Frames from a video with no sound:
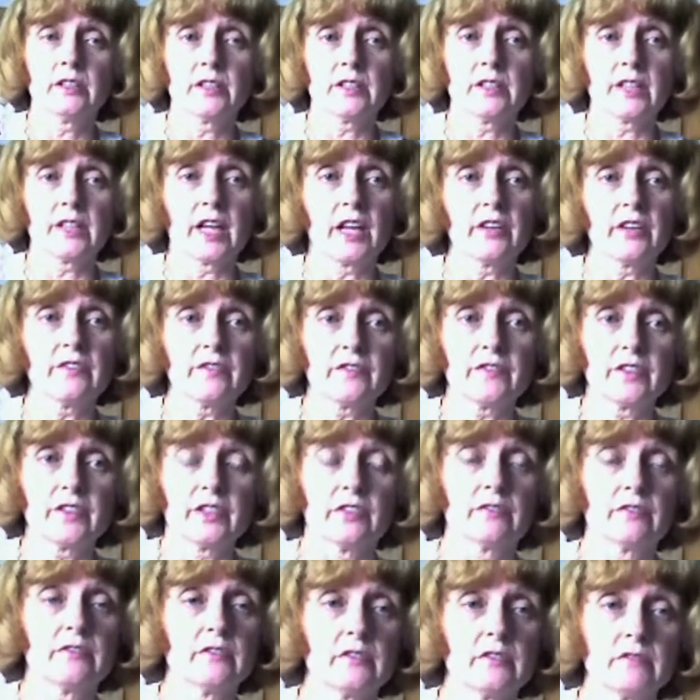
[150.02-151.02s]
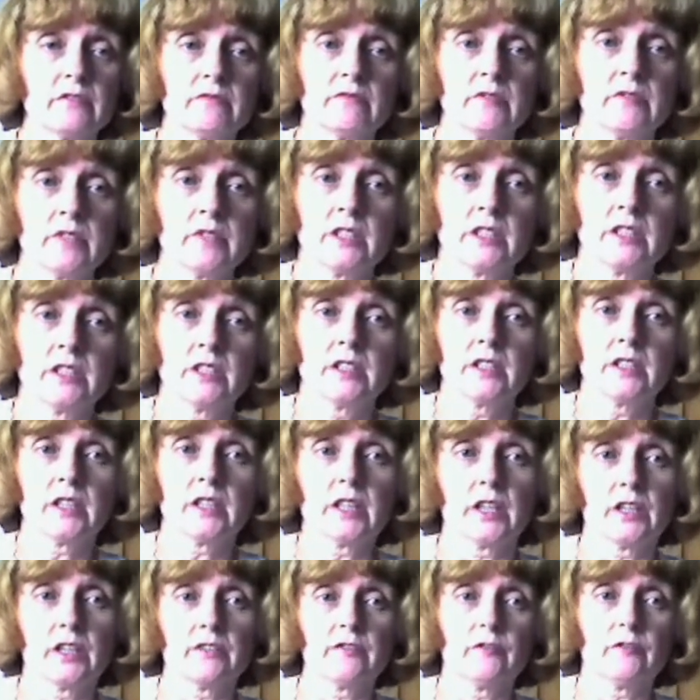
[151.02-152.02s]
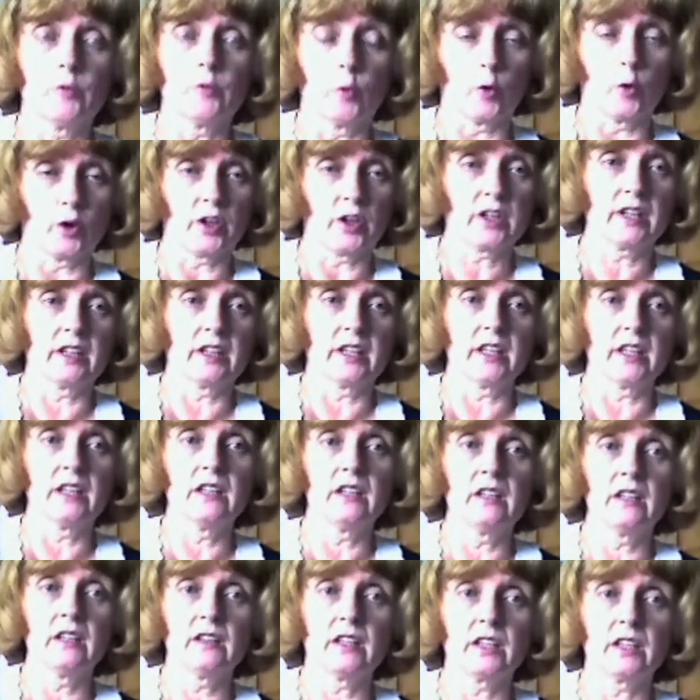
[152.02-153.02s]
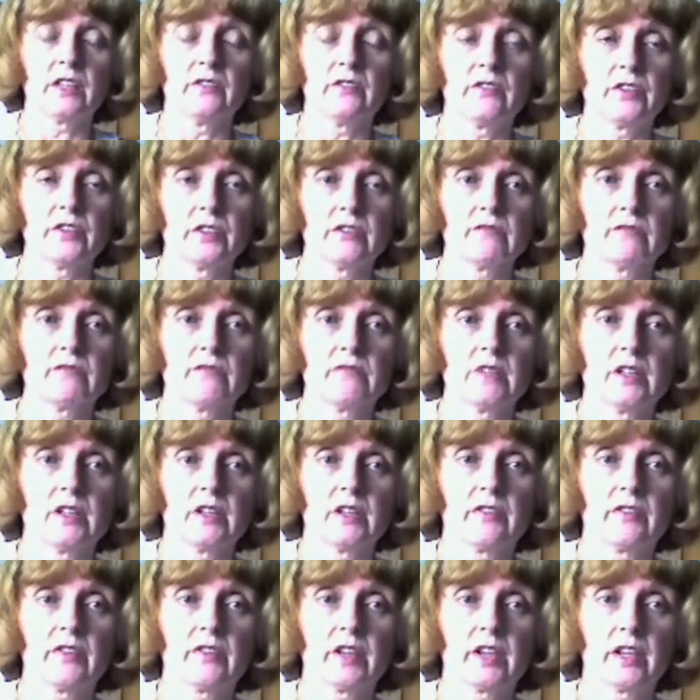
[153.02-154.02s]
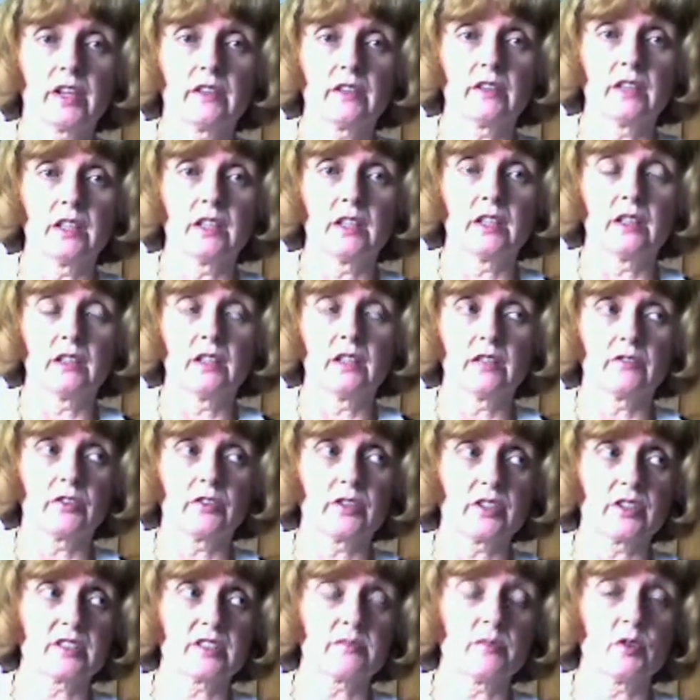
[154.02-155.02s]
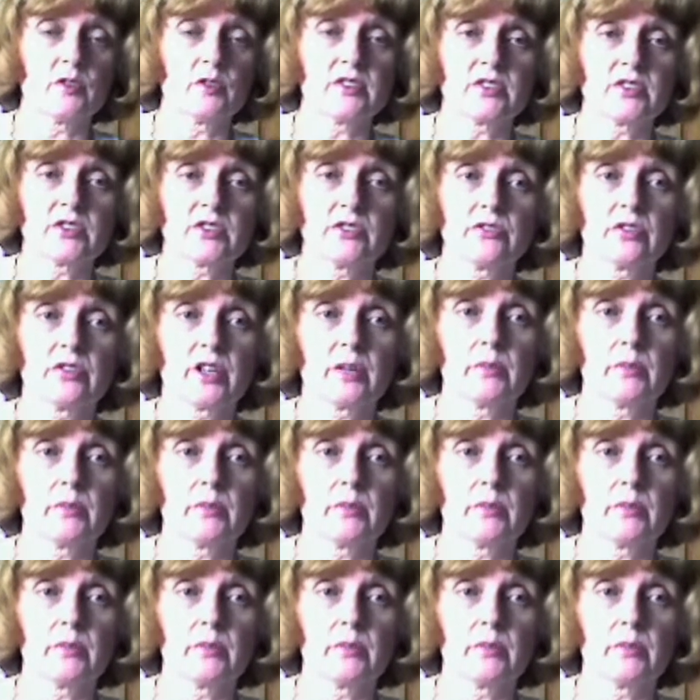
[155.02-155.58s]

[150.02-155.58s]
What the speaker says: knife and fork and anything that I've had the liver exposed to,